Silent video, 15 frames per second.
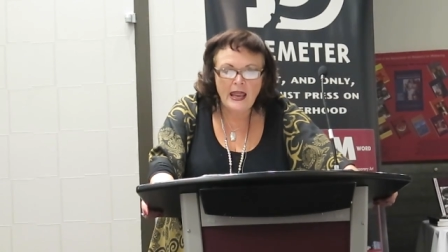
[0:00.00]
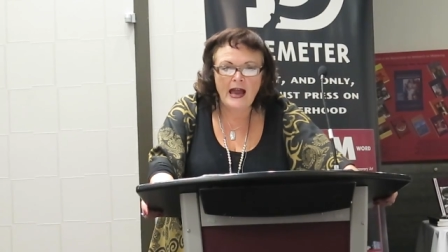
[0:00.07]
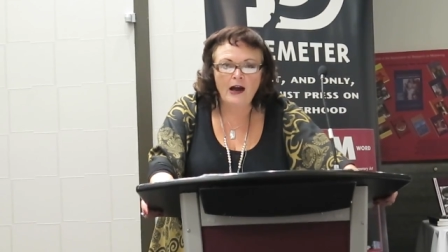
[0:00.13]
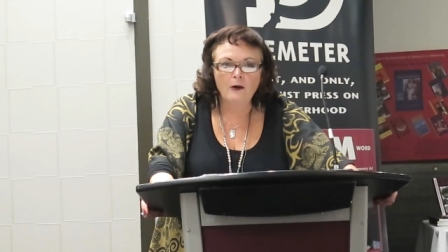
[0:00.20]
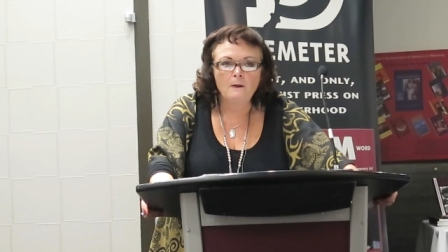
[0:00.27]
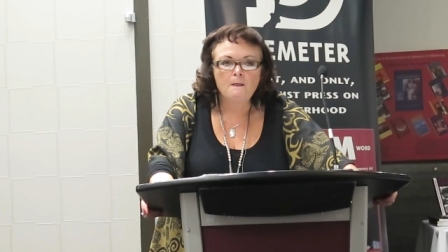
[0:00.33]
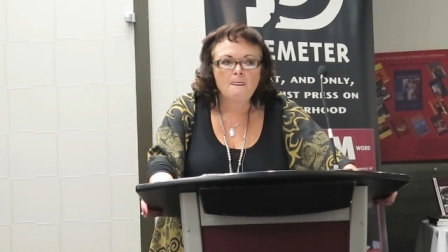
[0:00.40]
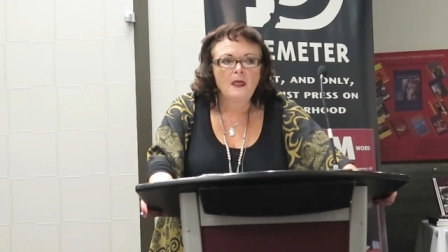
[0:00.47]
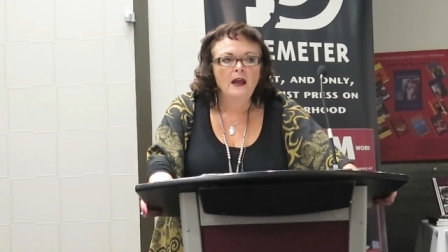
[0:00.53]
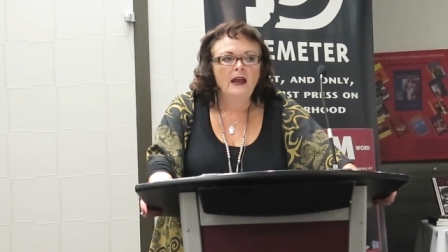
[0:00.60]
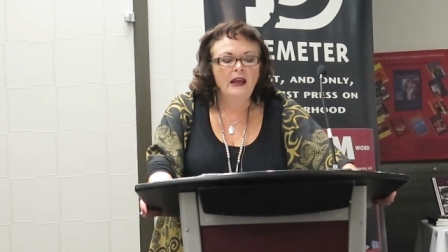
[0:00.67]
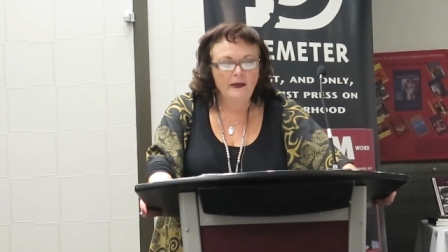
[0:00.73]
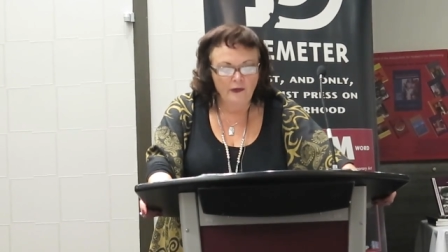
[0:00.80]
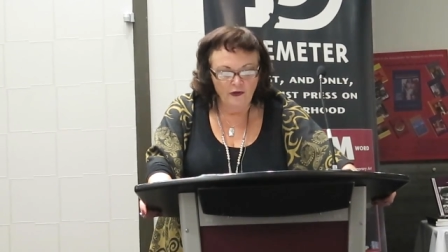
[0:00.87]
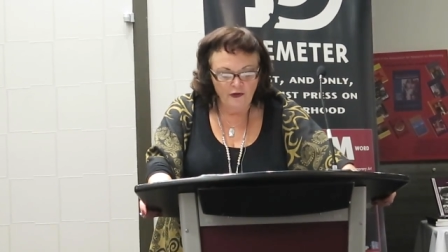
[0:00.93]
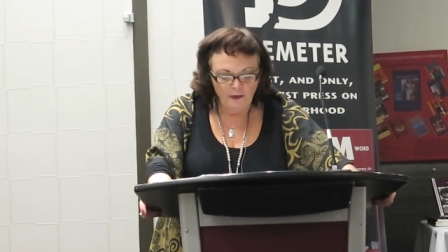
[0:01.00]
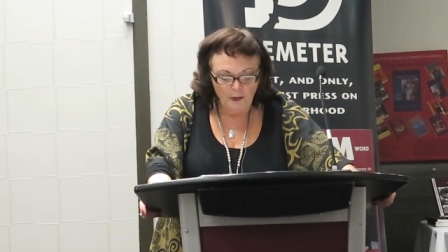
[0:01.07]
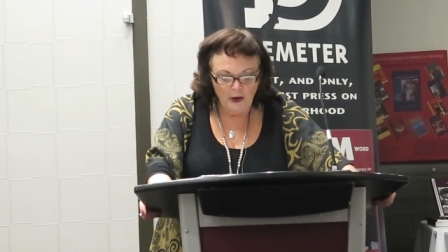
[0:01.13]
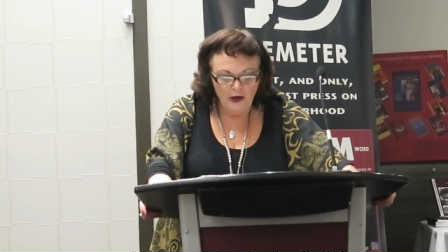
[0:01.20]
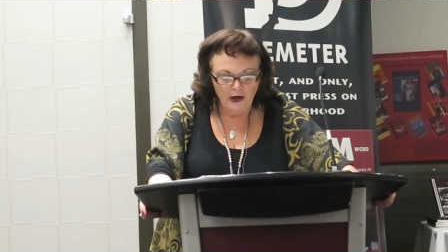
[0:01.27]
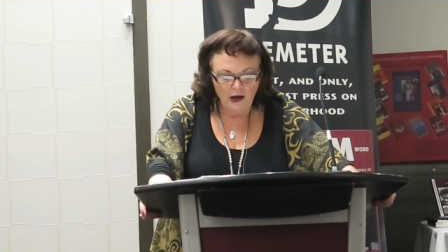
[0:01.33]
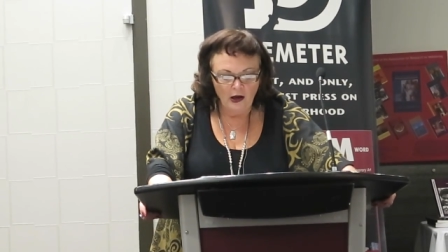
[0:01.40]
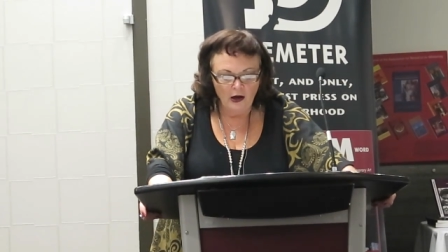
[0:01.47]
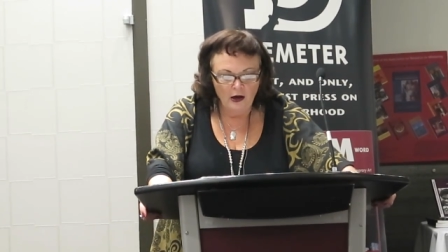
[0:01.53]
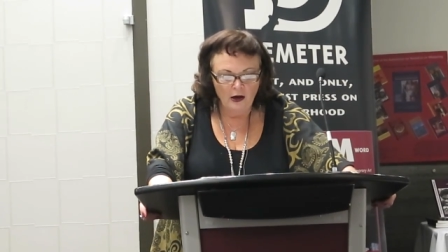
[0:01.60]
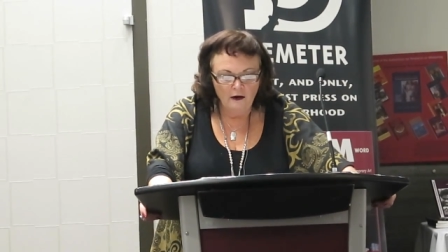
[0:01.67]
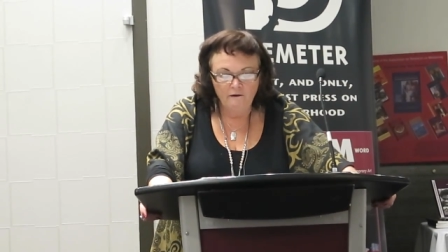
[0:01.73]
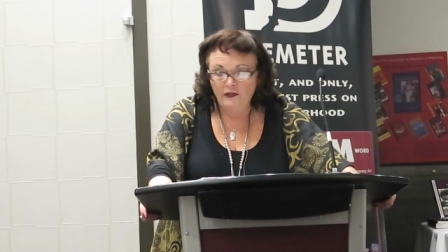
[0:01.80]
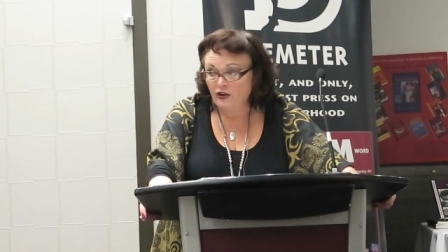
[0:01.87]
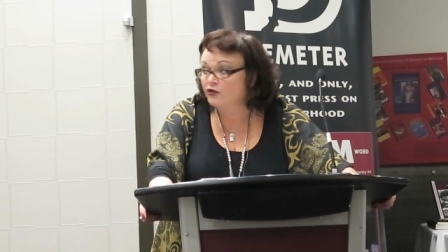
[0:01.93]
Now, in the spring
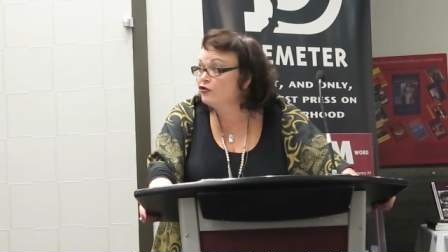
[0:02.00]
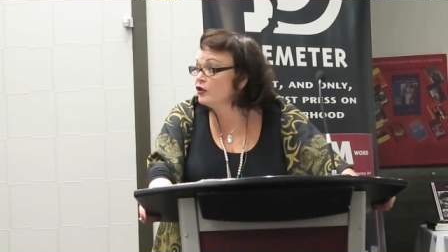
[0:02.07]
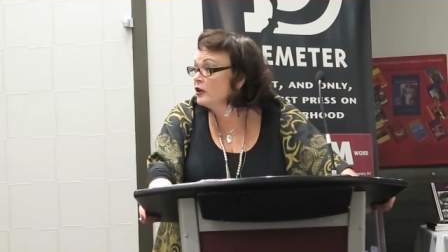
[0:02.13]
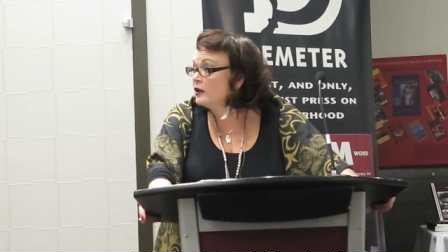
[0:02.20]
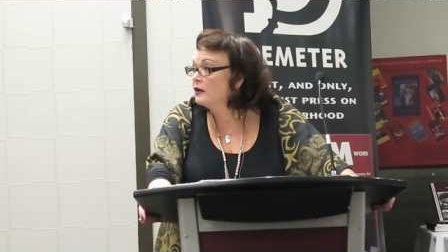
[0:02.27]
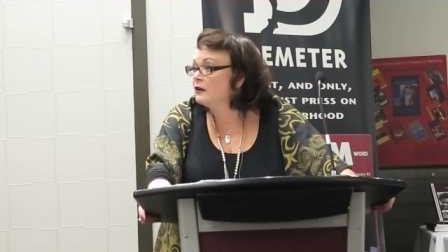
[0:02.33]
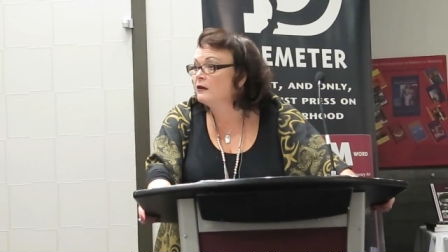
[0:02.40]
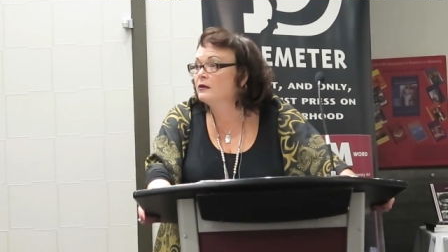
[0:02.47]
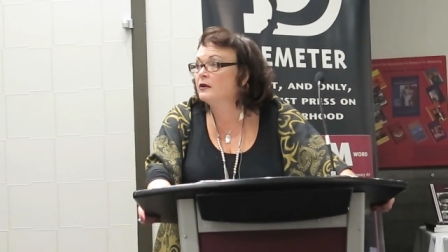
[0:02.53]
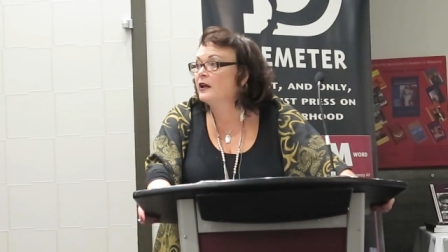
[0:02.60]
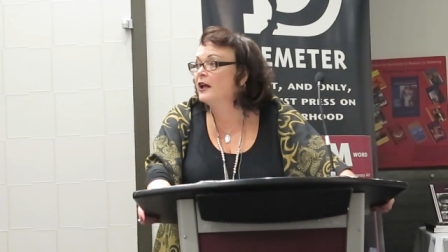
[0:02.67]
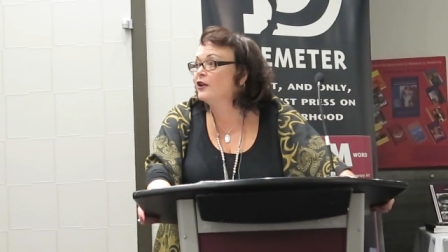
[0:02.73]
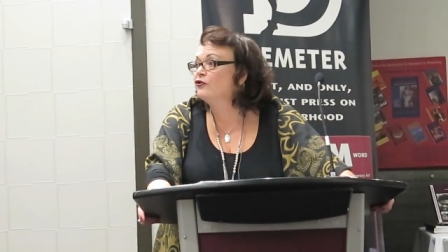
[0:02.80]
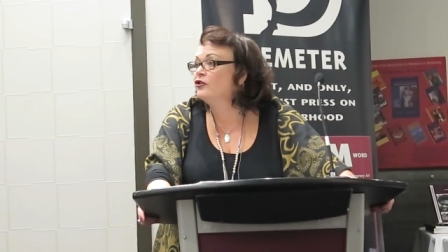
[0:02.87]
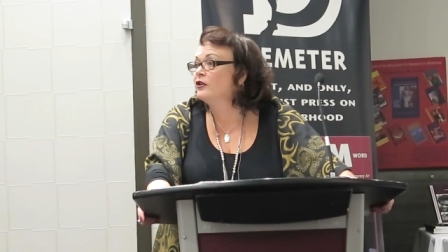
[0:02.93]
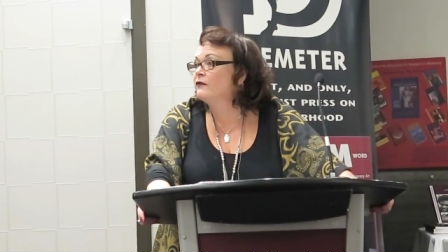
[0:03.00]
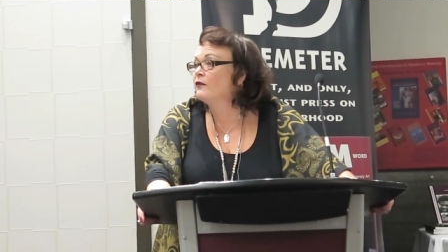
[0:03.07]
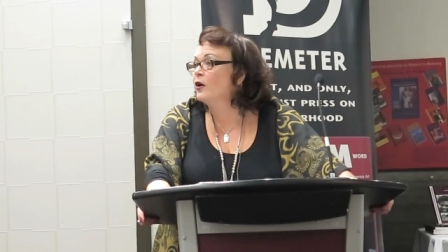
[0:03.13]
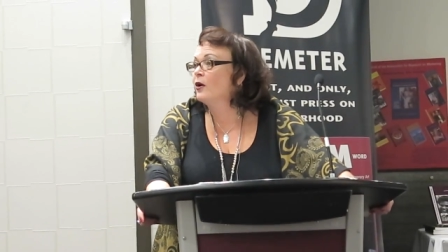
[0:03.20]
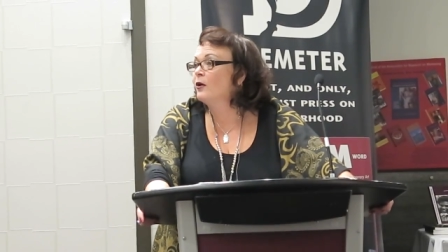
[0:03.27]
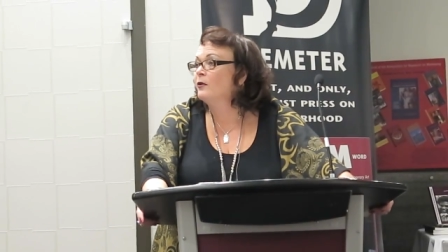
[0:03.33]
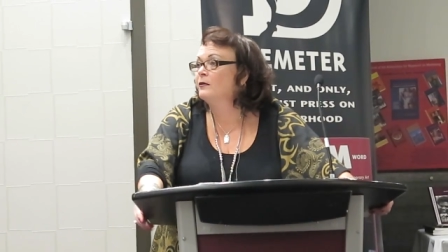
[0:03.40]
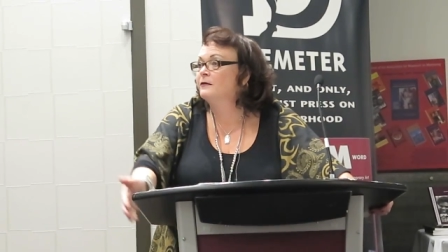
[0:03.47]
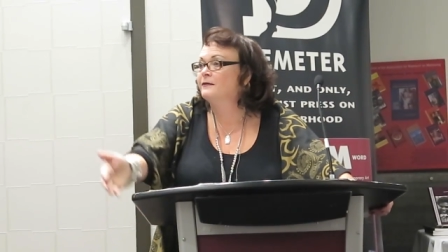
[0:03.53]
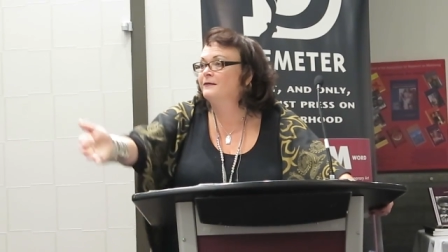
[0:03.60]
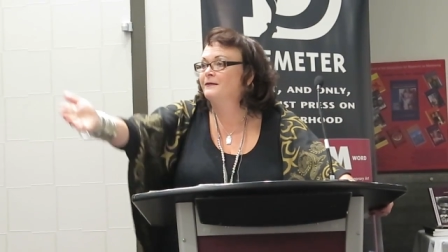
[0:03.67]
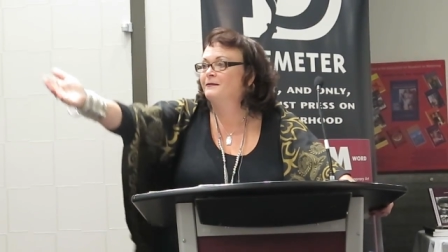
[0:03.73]
of this year, Angie DeVoe